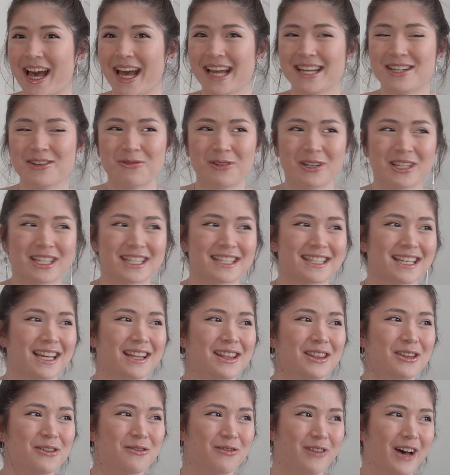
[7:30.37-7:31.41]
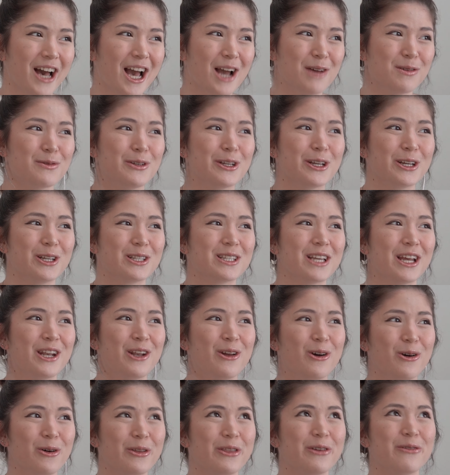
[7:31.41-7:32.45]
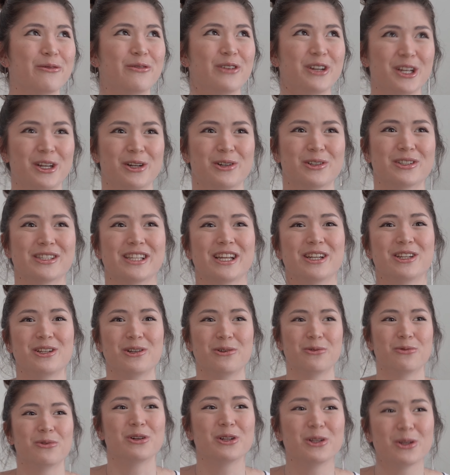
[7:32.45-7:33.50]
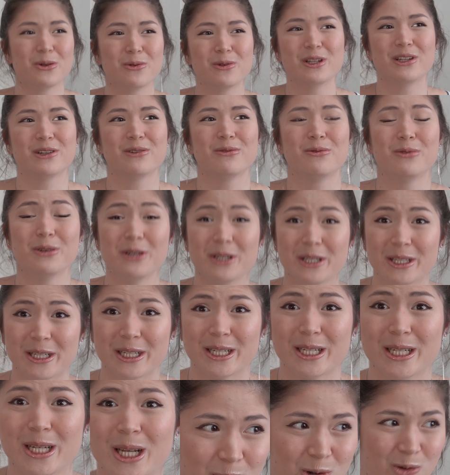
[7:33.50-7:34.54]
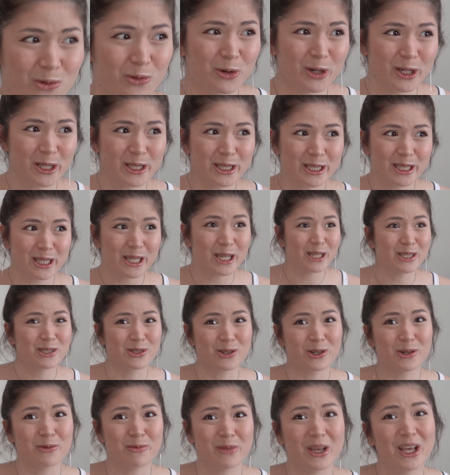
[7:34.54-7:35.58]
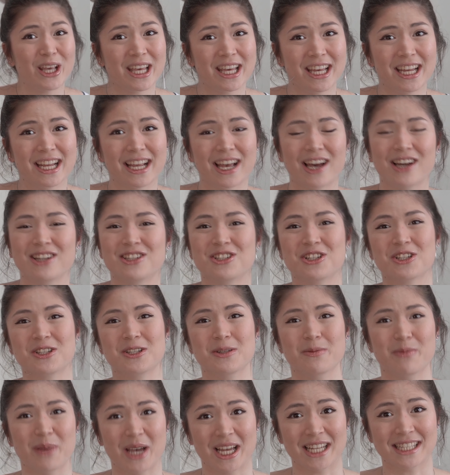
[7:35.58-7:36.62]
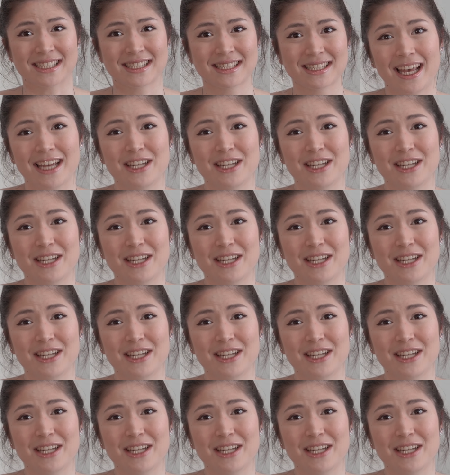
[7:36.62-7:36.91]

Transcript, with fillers: I don't want to send the vibes because I know the videos that you really, really, really, really enjoy making are just the best.